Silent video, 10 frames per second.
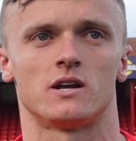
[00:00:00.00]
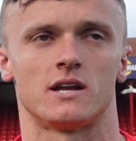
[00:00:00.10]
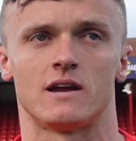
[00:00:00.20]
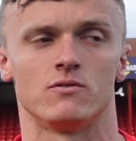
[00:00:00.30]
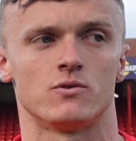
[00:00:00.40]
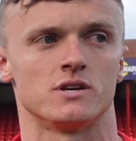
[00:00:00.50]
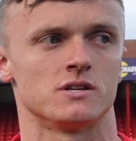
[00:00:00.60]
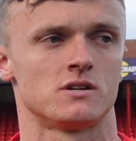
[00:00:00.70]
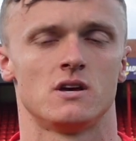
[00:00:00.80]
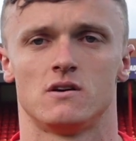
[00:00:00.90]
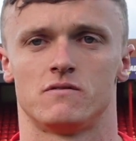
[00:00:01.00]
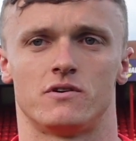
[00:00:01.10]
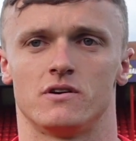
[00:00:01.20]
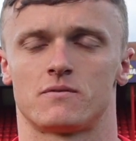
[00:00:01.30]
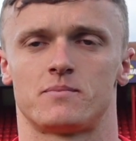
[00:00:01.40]
and everyone is
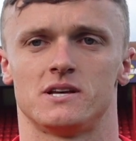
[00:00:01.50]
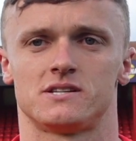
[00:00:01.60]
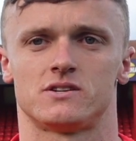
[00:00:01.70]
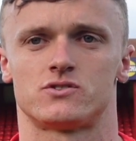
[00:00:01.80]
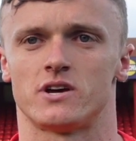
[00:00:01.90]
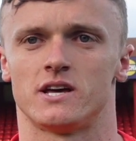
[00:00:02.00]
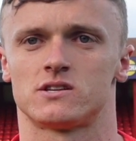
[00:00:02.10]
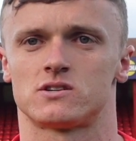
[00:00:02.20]
fighting for places in training.